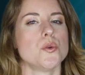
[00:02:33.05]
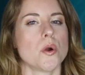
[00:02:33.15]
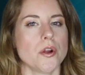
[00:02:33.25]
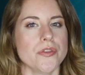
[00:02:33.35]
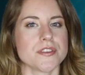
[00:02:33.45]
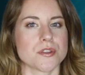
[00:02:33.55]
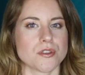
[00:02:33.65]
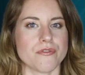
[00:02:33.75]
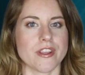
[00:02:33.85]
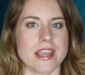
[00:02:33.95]
To earn the
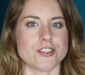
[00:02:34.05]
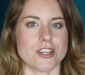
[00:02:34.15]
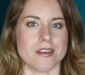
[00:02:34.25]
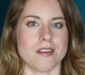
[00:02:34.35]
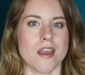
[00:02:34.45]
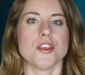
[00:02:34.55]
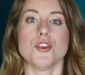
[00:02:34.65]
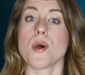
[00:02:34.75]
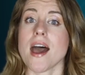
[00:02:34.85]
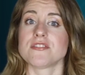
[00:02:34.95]
certification,
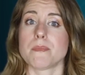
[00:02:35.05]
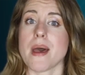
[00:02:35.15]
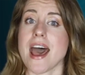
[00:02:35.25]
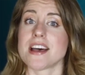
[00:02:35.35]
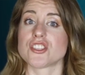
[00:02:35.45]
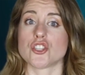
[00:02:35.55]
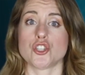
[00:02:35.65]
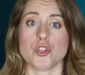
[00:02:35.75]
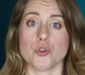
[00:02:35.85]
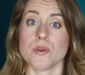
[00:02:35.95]
you have to pass
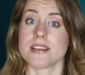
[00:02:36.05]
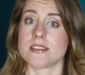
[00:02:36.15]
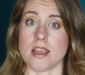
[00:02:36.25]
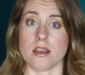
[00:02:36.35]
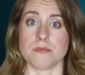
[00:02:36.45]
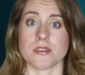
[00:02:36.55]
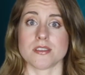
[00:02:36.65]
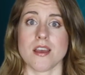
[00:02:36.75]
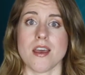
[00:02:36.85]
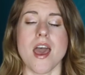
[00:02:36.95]
two exams,
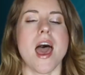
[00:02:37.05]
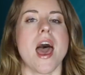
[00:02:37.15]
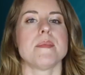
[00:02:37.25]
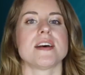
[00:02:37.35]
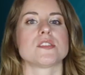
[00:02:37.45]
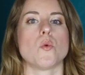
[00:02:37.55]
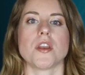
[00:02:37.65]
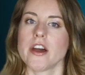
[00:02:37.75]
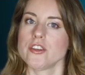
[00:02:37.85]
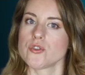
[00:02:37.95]
MD
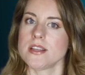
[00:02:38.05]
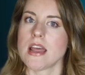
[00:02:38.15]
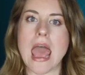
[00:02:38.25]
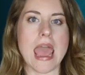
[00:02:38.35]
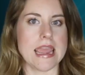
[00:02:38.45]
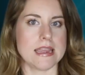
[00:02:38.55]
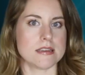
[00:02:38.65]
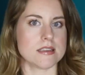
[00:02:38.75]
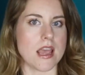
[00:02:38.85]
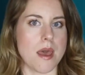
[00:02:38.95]
100 and
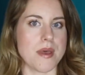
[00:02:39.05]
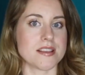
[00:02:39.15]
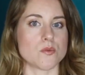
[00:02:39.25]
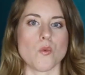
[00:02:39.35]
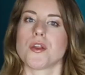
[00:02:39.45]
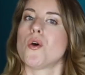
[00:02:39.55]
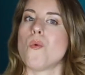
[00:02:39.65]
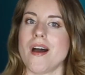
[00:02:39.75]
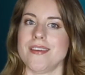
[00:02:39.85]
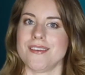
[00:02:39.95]
MD
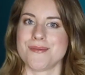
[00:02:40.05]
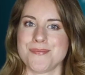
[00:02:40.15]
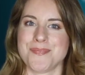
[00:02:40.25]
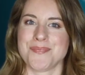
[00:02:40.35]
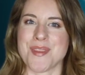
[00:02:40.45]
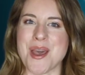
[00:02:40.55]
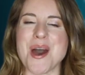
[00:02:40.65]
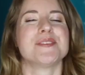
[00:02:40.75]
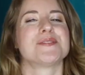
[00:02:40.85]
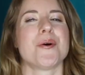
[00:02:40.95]
101.
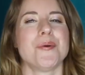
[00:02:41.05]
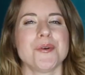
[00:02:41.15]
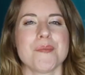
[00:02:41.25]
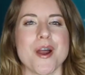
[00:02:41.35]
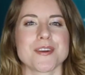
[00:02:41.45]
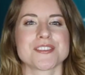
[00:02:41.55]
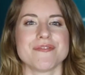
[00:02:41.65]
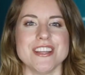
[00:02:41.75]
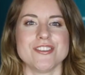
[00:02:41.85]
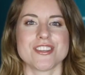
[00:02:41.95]
Total marks of
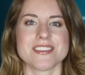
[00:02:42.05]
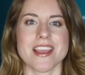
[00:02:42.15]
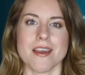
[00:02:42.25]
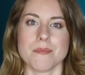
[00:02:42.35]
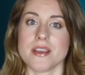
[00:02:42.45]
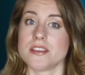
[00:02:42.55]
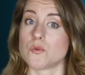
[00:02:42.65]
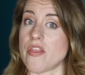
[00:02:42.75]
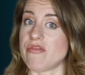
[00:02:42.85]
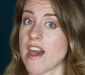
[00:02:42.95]
each exam is
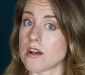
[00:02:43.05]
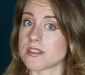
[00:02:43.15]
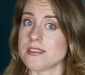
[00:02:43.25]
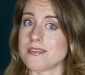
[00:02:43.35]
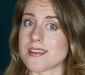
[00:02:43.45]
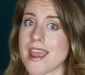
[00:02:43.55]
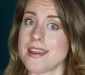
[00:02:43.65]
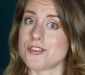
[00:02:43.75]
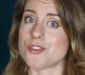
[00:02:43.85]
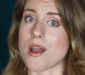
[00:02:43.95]
1,000,
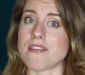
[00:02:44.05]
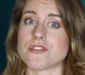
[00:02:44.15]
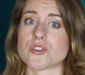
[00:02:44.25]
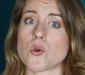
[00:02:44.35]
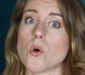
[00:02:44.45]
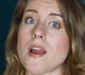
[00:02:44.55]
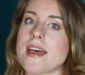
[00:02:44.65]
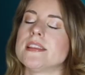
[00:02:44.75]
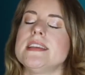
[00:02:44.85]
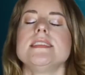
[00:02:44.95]
and you have to score
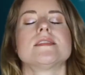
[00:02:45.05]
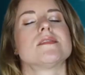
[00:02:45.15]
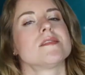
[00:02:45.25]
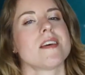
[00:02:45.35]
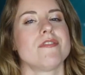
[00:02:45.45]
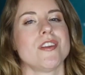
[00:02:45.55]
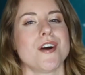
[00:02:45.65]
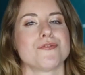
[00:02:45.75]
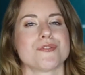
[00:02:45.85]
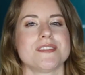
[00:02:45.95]
at least
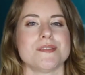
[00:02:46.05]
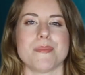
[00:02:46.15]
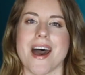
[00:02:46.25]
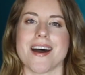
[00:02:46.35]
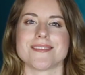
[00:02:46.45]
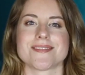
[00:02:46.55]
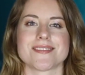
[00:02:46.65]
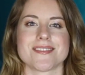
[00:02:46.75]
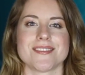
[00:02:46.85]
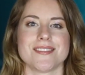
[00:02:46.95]
700 to
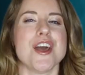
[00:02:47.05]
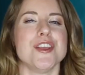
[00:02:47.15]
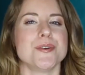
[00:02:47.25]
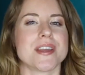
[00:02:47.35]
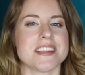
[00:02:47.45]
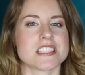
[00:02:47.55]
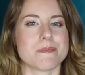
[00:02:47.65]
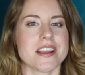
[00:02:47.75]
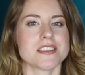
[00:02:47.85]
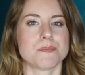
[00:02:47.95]
pass. You can
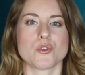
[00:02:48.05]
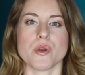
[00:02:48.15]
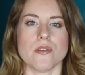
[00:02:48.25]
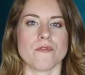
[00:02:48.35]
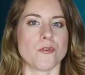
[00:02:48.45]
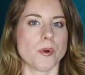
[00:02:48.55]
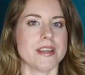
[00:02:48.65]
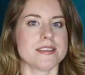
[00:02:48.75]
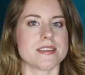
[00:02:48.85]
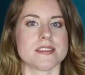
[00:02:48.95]
expect between
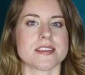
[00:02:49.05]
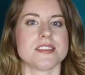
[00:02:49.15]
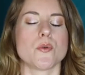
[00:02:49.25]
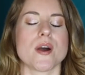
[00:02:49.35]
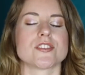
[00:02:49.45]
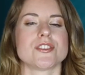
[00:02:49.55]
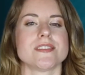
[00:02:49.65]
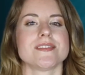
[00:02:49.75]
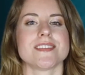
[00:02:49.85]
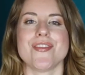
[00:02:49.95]
40 to 60
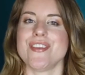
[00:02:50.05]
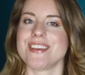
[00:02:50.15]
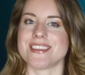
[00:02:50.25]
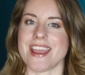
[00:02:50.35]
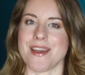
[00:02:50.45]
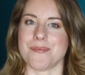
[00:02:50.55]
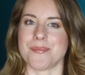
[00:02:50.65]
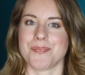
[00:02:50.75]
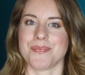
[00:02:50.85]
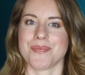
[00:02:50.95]
questions in the exam.
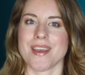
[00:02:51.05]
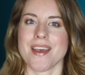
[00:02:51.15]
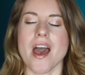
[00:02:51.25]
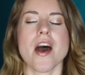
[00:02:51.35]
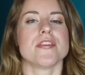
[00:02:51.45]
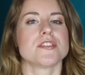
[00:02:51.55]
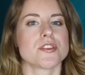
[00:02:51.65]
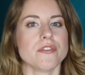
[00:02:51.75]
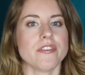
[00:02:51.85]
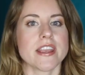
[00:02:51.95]
The
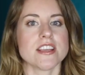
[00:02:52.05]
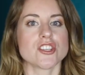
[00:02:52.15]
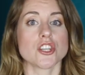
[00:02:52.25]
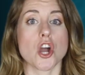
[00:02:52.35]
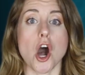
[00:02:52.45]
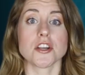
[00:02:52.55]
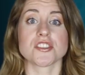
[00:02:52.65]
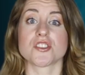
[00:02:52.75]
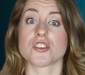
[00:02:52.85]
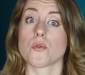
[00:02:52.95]
certification
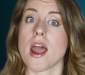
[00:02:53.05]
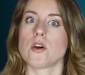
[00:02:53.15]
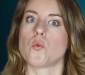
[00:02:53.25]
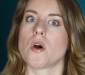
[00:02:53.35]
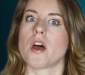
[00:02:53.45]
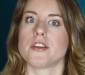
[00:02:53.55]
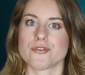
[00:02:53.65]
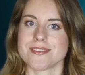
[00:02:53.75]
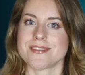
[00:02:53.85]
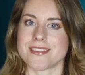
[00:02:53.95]
costs around
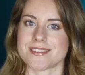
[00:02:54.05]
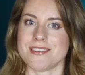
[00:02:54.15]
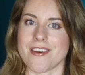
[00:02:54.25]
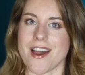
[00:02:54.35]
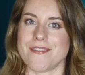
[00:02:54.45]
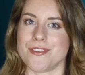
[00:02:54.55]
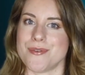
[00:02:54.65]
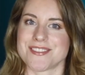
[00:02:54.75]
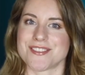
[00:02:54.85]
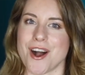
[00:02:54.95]

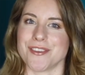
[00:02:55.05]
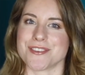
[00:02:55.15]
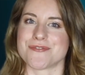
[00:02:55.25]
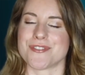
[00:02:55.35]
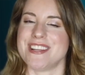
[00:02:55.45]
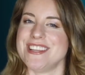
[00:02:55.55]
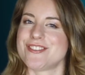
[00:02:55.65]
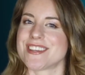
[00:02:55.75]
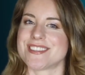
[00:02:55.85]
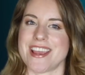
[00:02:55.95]
$165 for
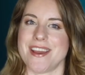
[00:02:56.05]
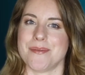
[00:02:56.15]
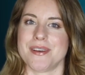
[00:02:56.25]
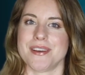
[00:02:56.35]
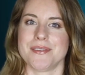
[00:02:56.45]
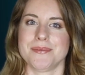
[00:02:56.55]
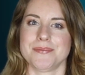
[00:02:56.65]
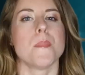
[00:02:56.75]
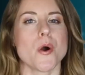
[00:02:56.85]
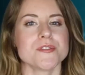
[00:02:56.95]
each exam.
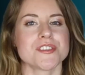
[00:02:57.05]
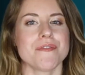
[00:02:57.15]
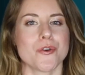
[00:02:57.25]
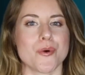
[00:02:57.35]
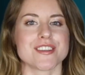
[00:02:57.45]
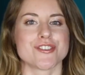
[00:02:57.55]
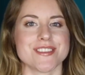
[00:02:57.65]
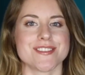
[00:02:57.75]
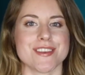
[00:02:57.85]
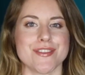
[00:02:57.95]
Most of the
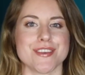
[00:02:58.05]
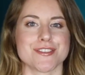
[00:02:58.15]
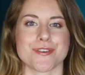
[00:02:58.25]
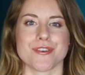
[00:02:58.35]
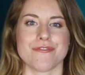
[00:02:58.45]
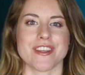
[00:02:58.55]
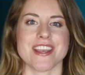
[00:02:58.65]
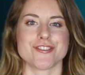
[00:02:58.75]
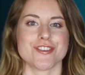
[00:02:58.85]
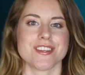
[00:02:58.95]
questions in this
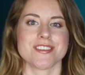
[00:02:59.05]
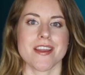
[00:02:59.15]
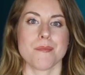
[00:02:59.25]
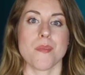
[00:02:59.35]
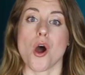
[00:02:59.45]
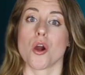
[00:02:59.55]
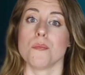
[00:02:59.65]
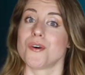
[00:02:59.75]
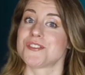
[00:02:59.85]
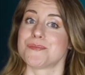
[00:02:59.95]
certification exam are
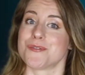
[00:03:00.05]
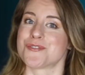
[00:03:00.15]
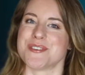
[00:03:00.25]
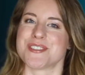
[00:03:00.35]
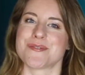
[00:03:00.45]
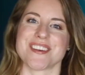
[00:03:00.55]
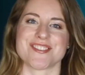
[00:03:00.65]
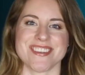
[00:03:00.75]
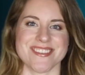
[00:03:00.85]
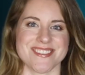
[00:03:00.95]
multiple choice
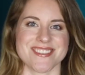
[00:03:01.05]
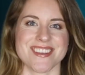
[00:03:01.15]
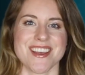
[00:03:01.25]
questions.